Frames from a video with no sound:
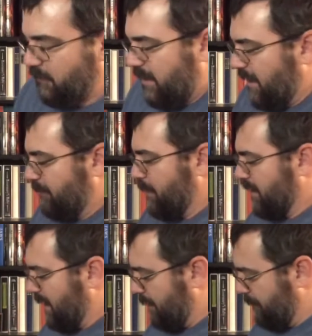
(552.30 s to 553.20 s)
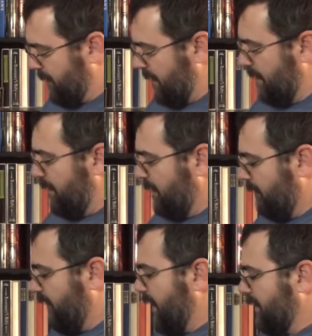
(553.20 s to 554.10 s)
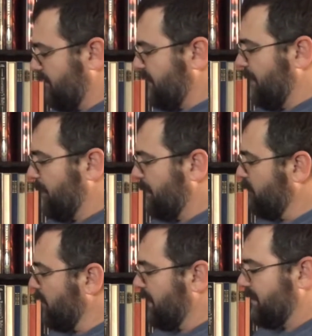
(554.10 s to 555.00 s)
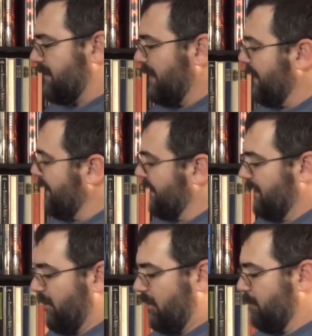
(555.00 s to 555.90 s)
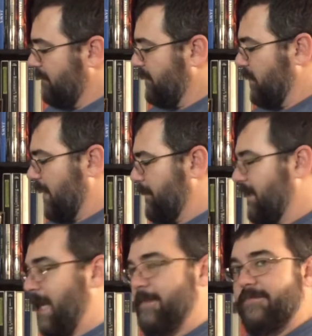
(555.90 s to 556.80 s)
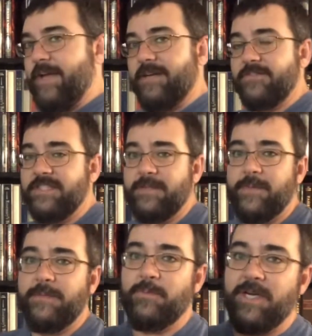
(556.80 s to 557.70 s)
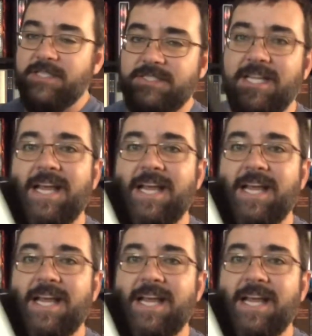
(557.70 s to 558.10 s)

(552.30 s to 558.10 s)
why I've become a fan of Centipede Press. And long before I became a fan of Centipede Press,